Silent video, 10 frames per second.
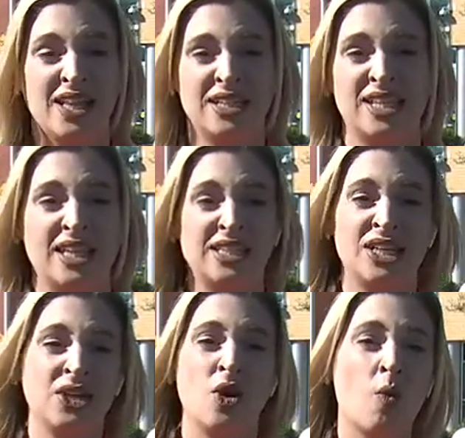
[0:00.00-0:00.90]
They said they
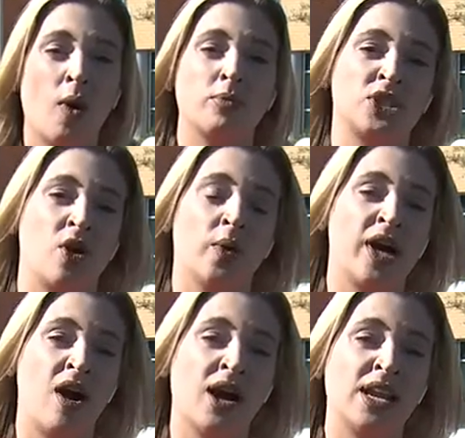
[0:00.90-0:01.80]
didn't know what was
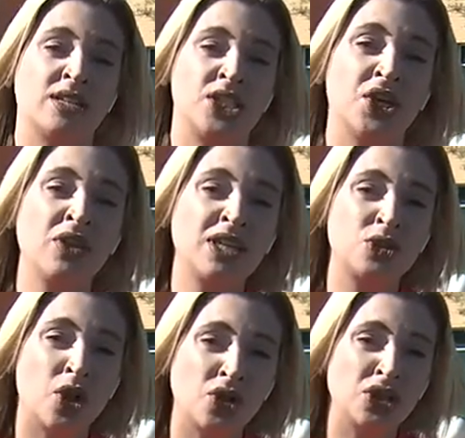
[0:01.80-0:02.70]
going on until they
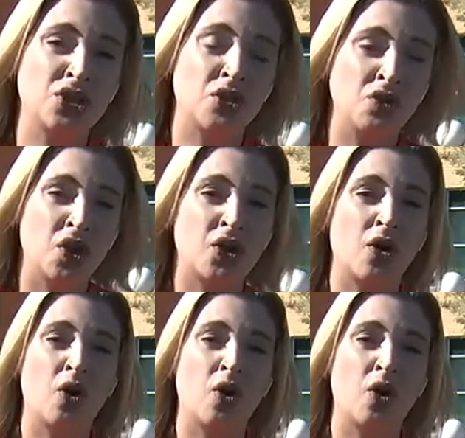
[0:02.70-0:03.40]
started to look